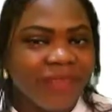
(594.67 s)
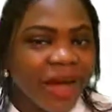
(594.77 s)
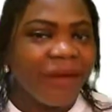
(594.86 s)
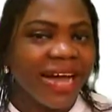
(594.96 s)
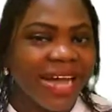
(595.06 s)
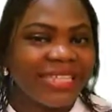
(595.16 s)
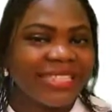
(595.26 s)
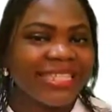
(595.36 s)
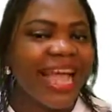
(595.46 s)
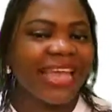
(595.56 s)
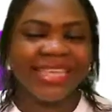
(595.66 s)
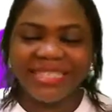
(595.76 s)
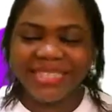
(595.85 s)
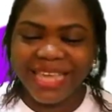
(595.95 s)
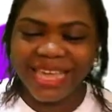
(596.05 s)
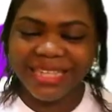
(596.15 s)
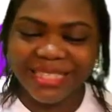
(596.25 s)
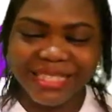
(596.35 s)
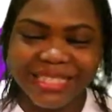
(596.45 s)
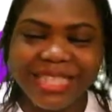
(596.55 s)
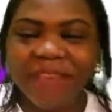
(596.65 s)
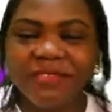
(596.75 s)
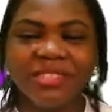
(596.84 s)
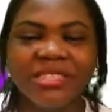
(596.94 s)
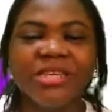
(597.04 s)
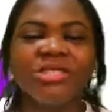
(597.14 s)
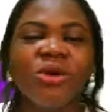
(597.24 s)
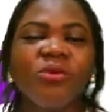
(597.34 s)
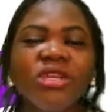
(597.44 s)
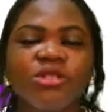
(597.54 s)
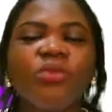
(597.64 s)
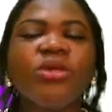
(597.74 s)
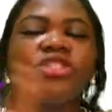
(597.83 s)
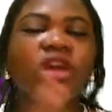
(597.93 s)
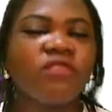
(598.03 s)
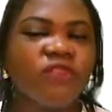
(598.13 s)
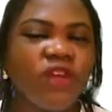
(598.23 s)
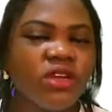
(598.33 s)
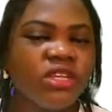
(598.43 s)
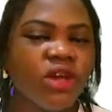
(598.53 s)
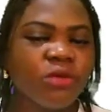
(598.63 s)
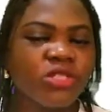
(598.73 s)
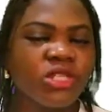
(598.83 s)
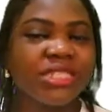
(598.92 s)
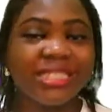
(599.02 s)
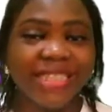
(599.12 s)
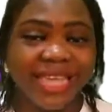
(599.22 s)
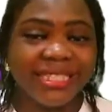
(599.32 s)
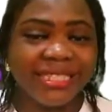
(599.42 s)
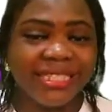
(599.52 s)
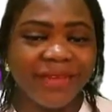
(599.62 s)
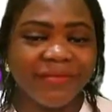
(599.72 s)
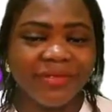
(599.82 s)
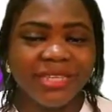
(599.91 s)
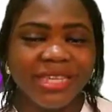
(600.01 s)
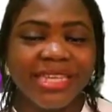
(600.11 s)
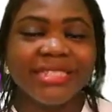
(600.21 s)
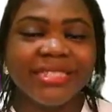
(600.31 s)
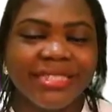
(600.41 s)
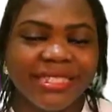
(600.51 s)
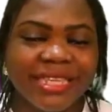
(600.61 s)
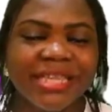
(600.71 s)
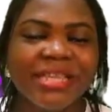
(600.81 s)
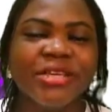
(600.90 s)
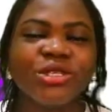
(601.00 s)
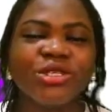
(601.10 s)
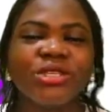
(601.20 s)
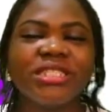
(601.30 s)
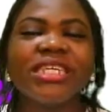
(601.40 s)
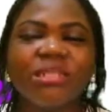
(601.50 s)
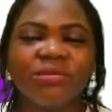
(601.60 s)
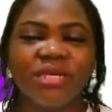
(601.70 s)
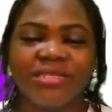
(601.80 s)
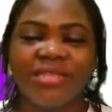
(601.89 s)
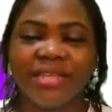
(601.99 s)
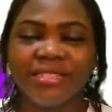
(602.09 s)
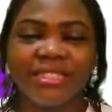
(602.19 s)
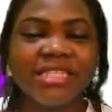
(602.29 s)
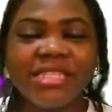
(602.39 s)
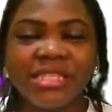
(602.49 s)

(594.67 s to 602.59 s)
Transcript: our answer is 87. So which of the following options is 87? It's D. So this means that D